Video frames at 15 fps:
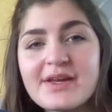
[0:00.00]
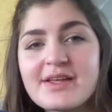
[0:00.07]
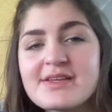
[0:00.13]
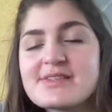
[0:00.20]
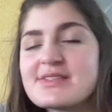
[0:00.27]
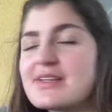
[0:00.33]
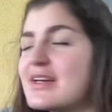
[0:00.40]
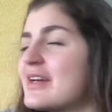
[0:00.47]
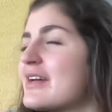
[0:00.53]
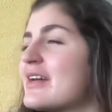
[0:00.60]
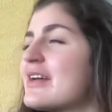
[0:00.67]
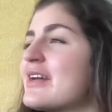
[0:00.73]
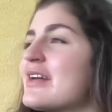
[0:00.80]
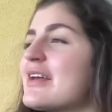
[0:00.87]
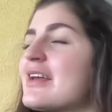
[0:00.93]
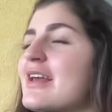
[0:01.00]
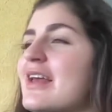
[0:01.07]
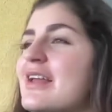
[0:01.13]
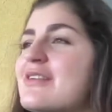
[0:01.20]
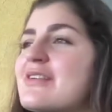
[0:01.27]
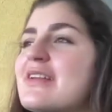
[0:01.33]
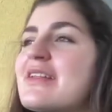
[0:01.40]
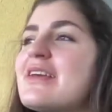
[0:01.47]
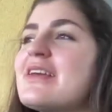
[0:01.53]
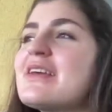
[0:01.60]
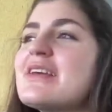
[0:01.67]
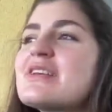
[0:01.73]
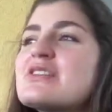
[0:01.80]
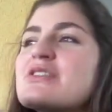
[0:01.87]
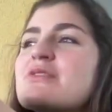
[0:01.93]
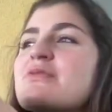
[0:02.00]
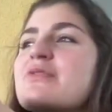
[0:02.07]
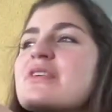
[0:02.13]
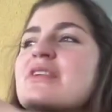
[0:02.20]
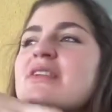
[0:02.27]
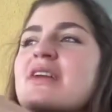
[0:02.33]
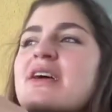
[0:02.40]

is. It should feel